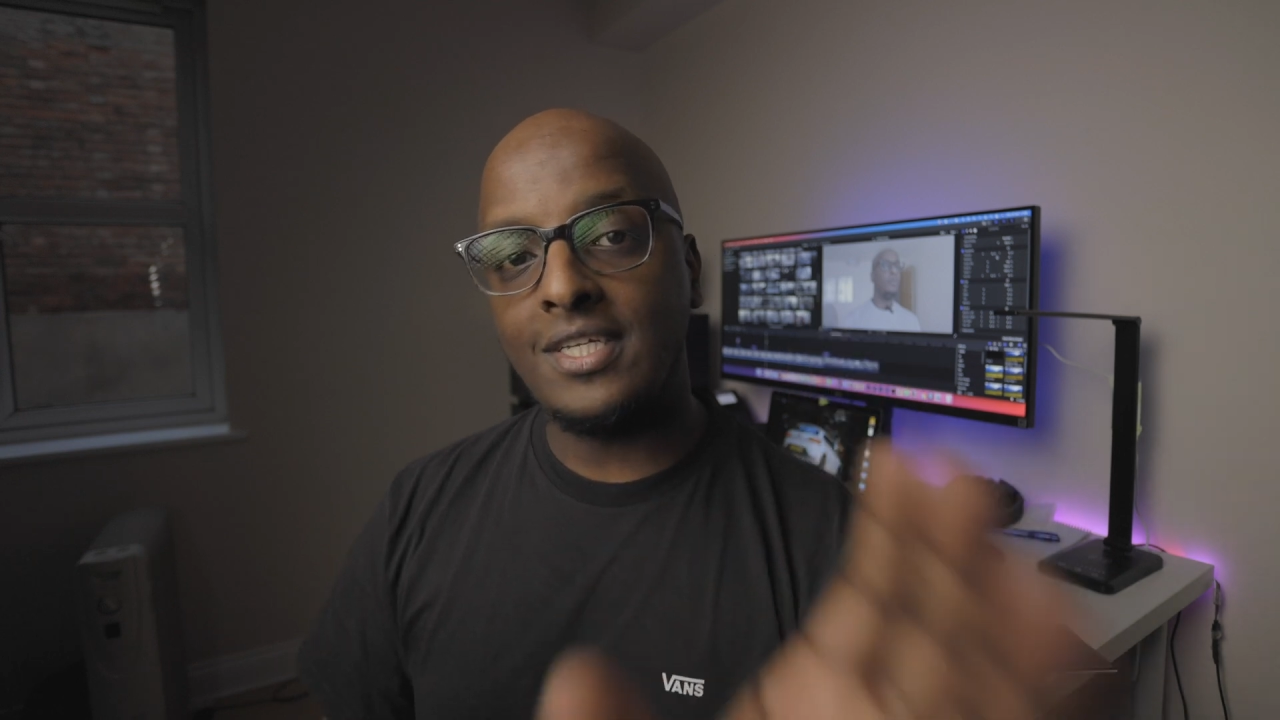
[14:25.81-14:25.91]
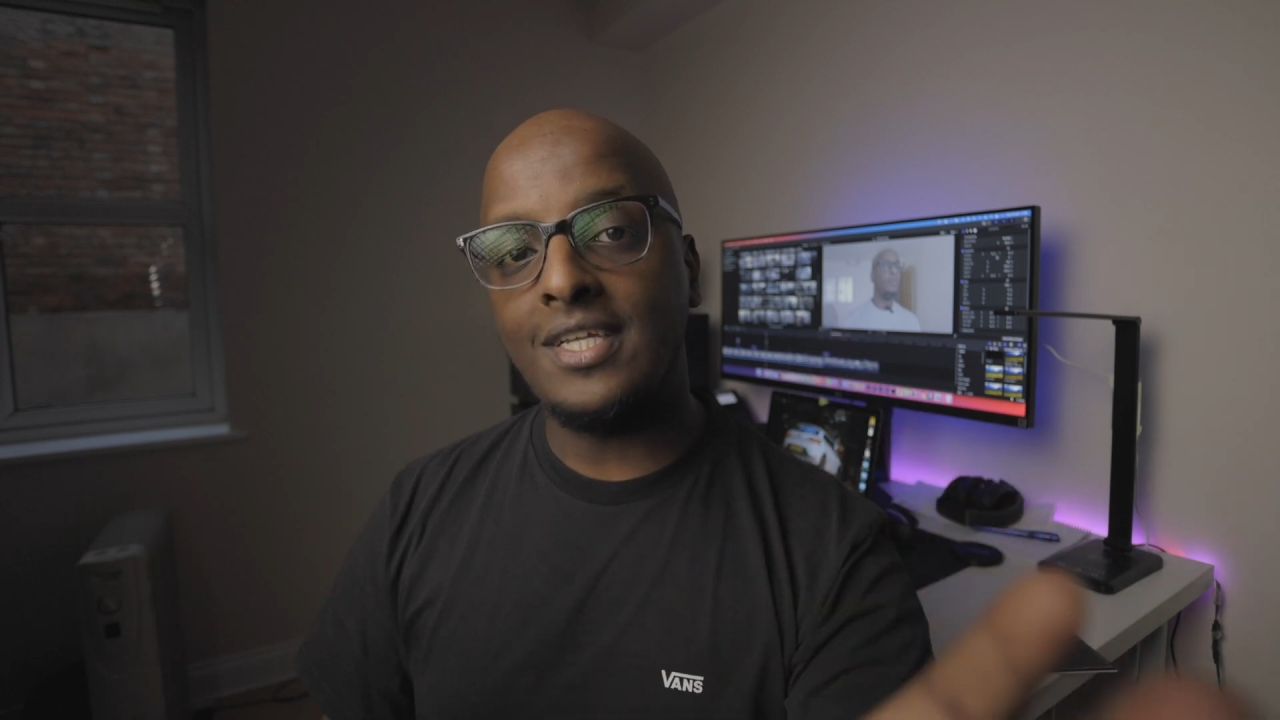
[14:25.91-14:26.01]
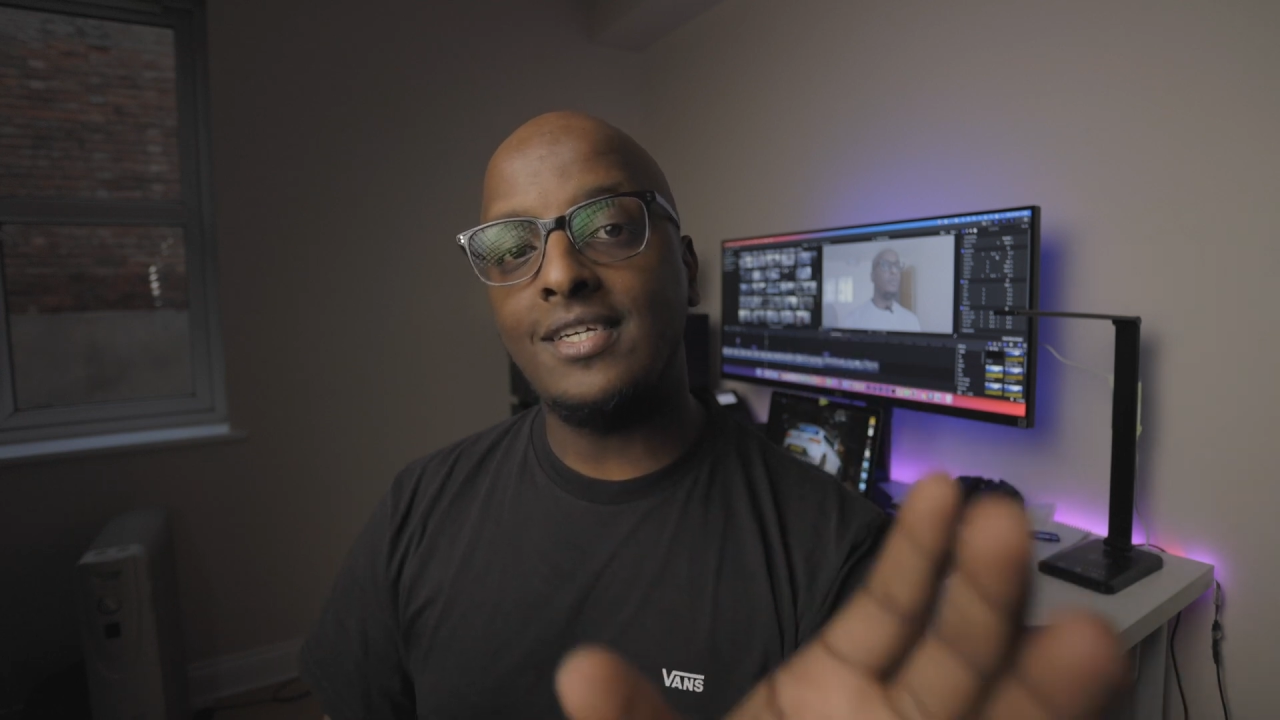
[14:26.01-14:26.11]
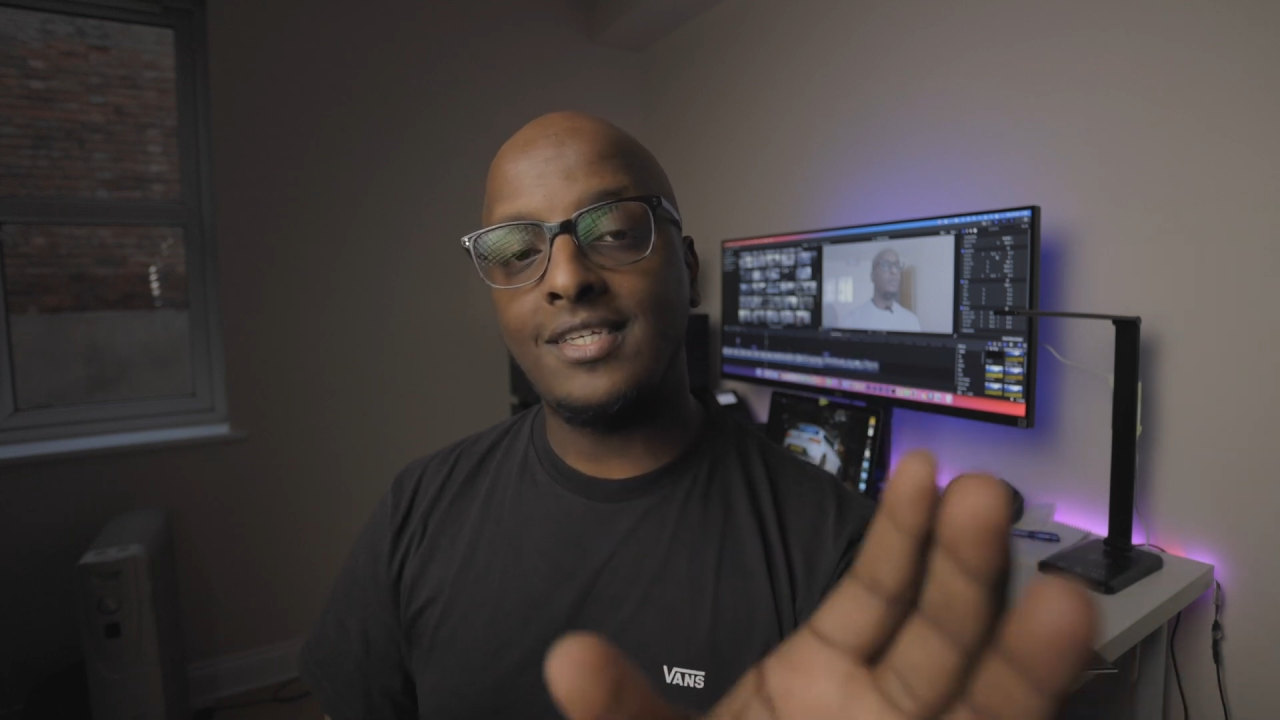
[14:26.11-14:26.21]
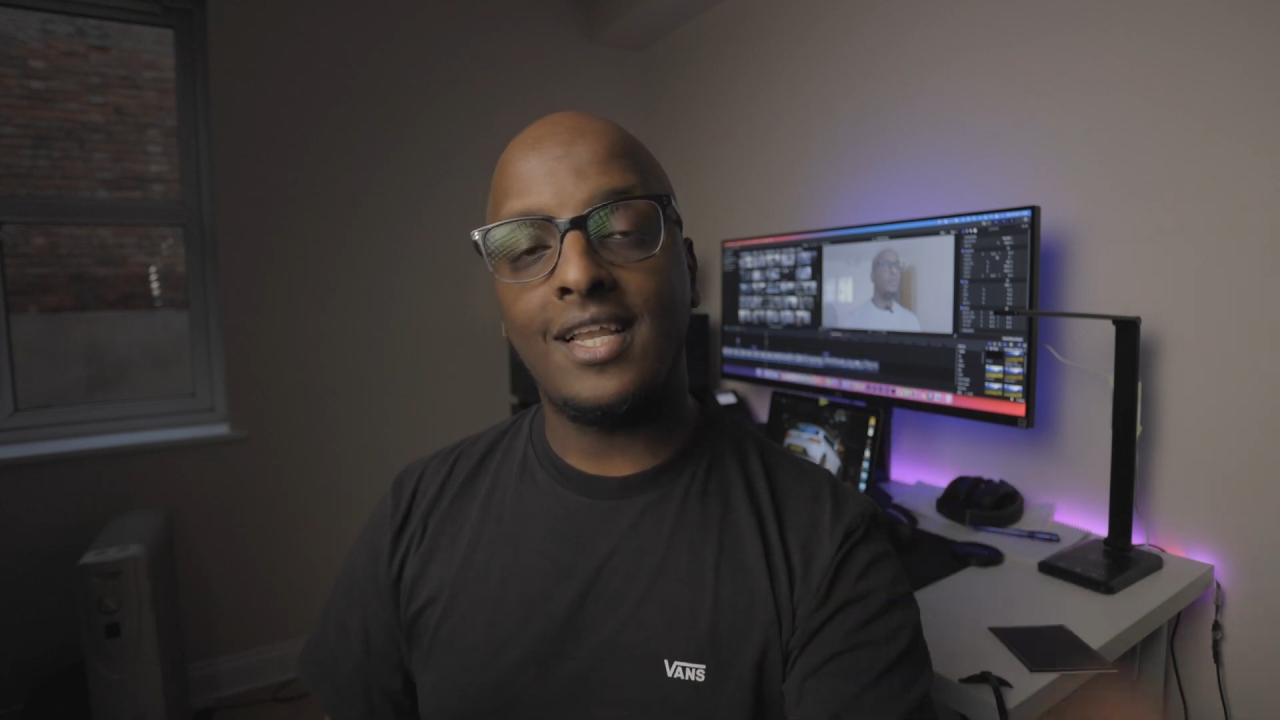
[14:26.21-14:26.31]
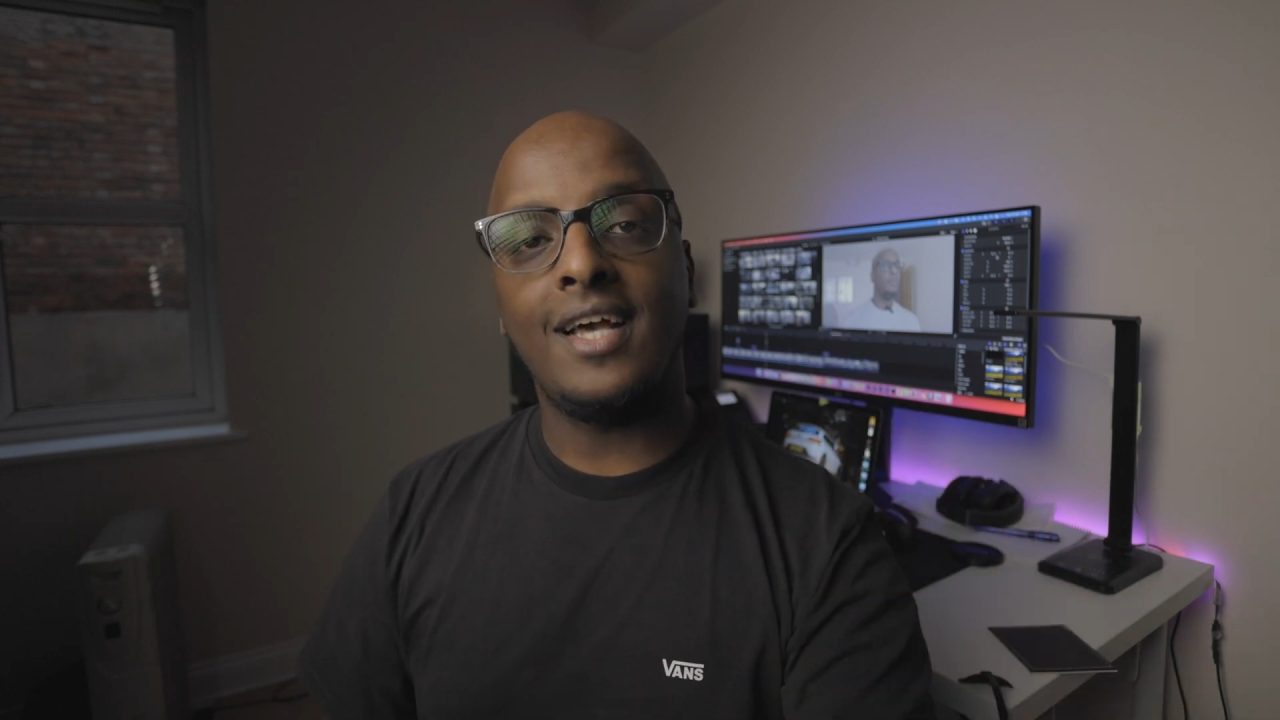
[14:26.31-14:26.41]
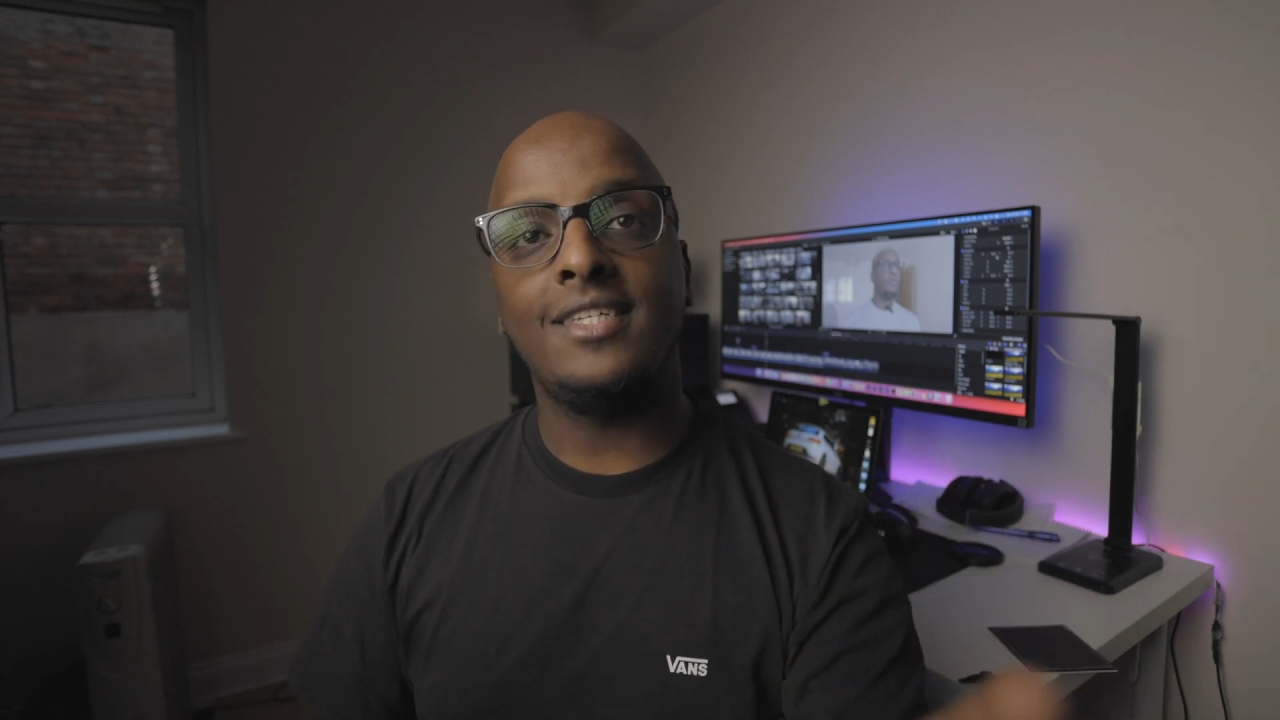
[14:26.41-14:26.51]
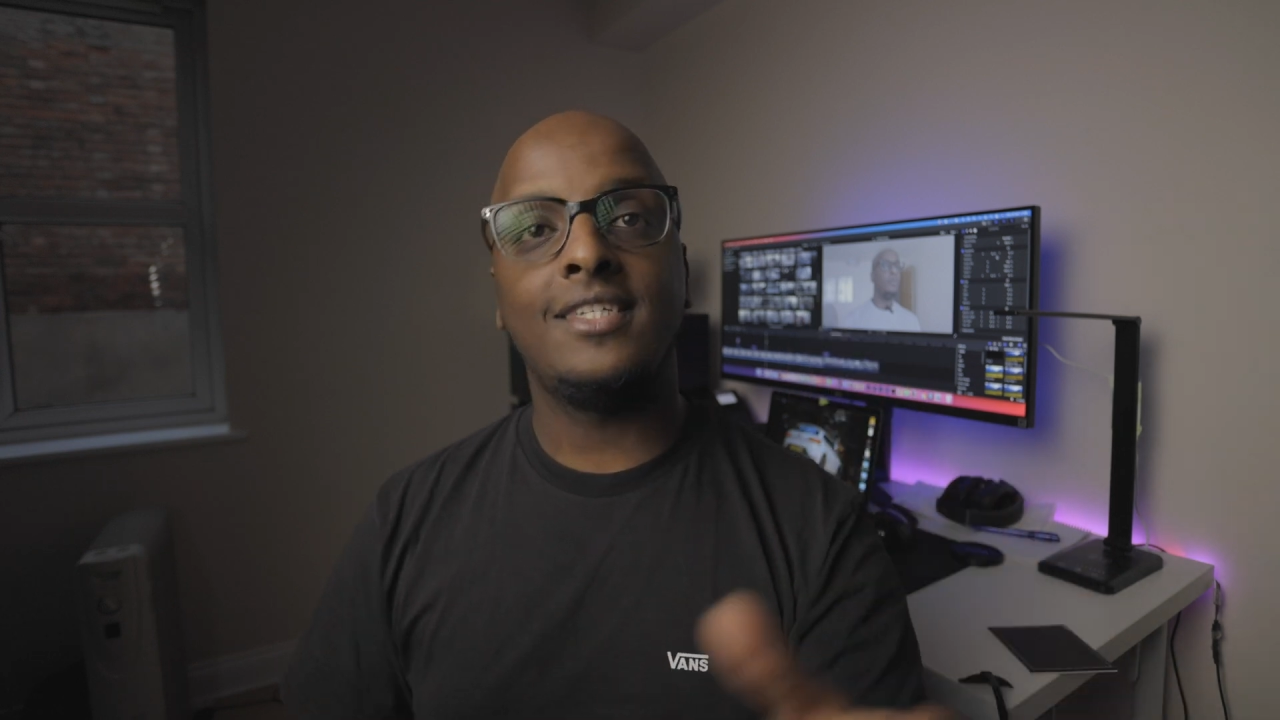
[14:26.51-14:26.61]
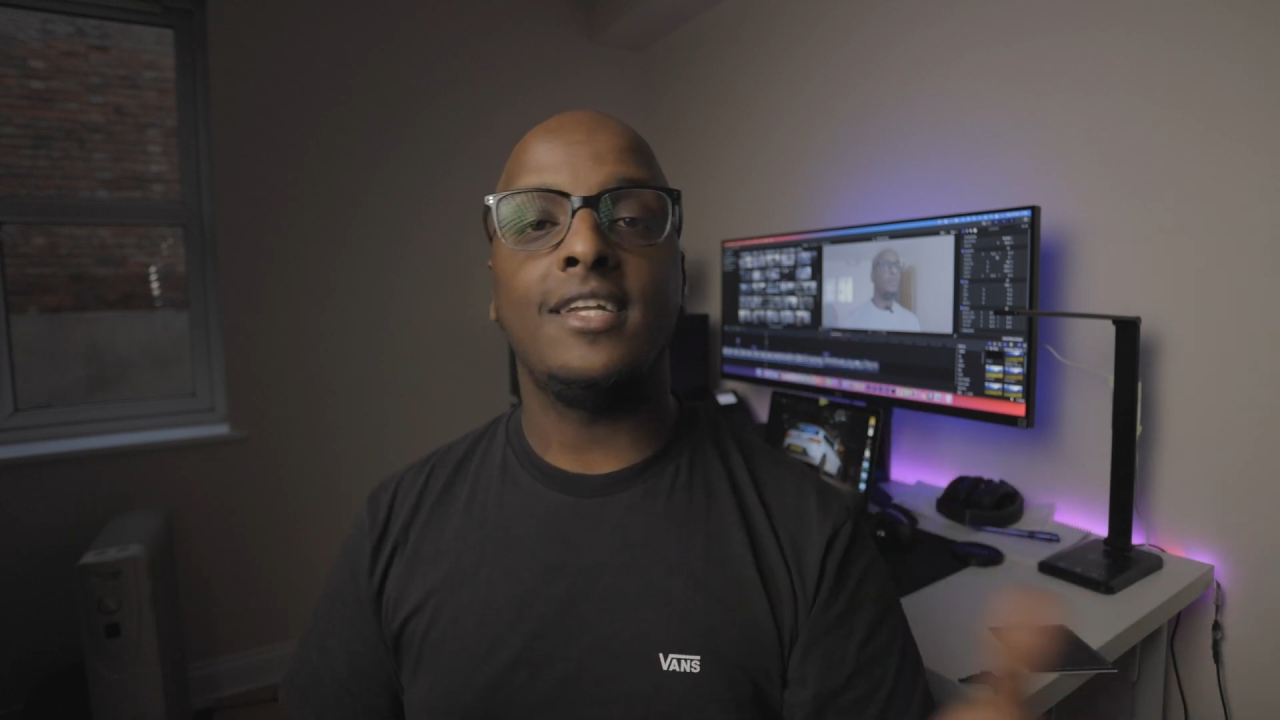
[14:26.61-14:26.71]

this lens,